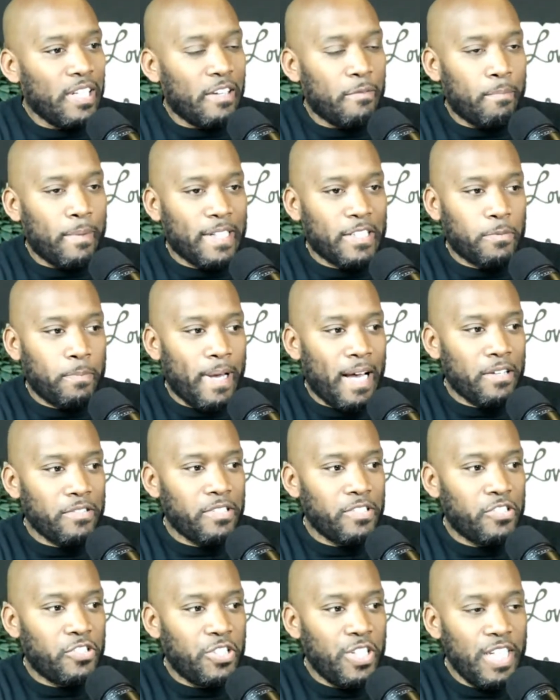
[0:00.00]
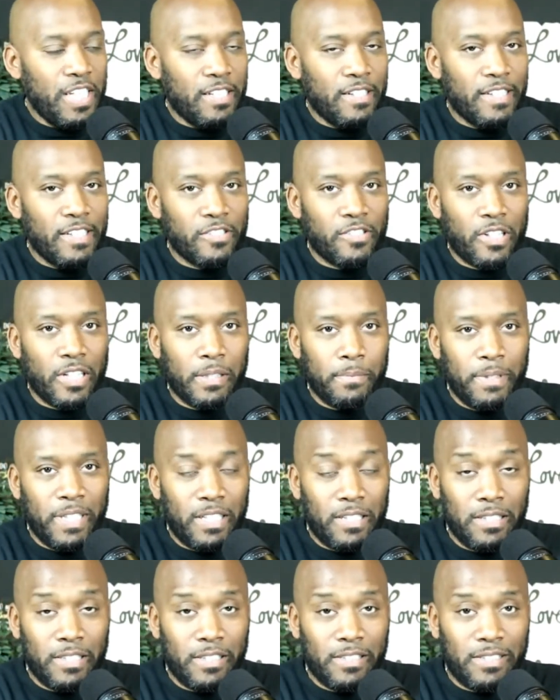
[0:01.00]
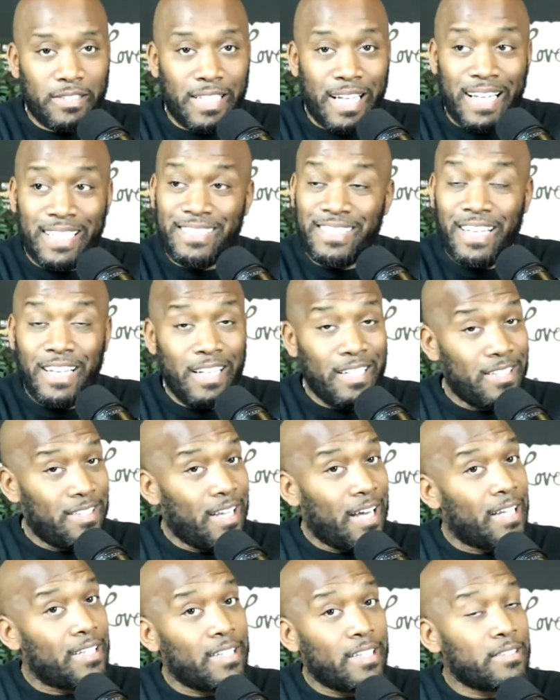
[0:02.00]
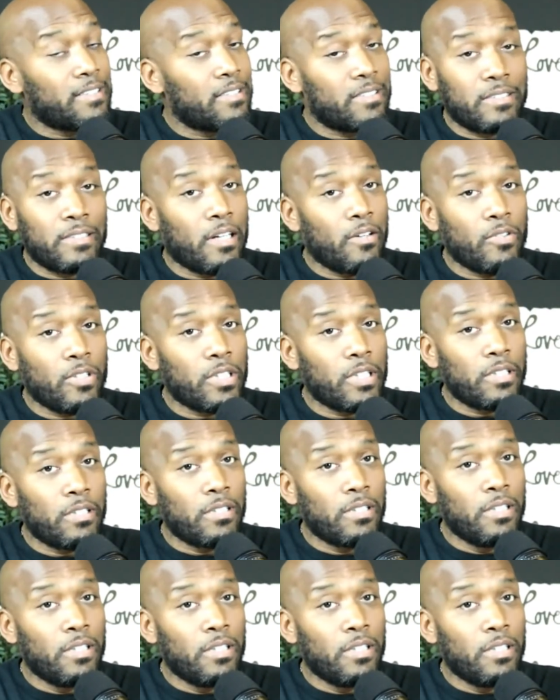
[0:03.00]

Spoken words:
If my spouse is cheating, there's going to be clear signs. Not necessarily,